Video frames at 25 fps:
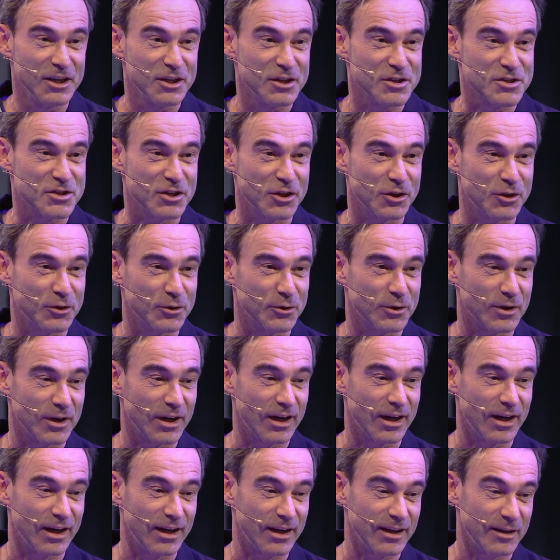So
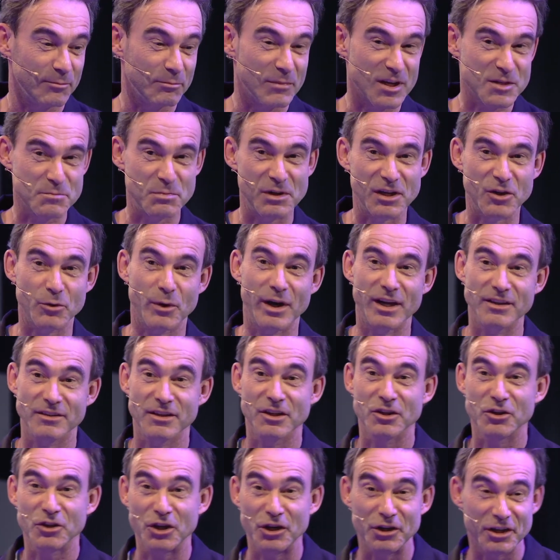it must be quite
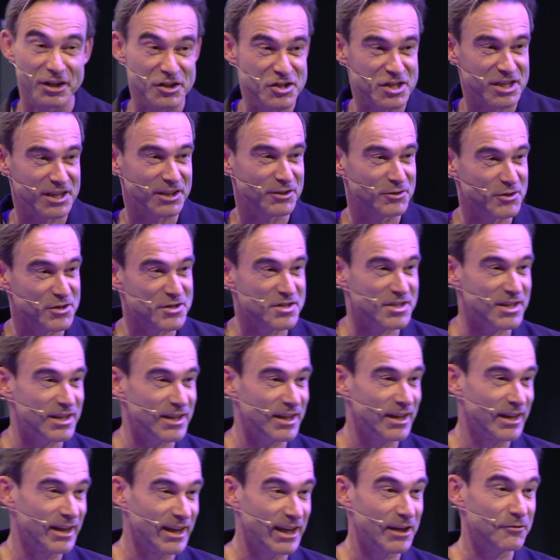encouraging to
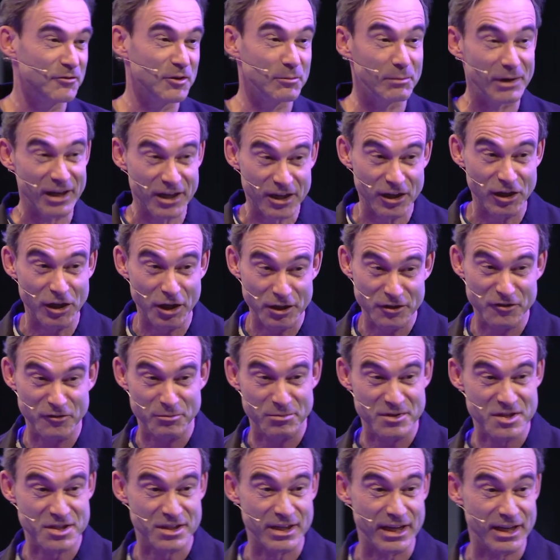see if you make a lot
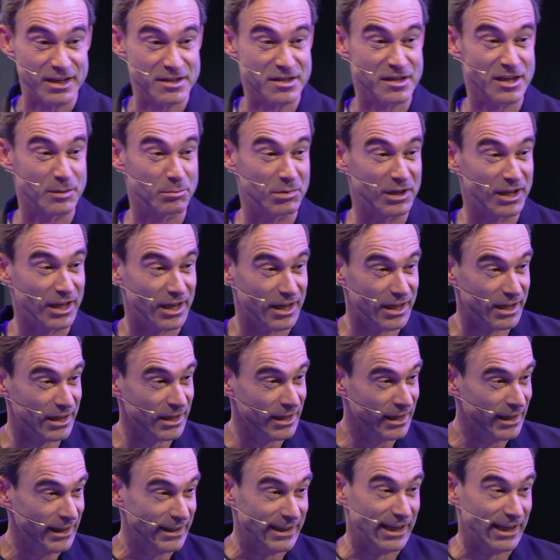of mistakes in the beginning,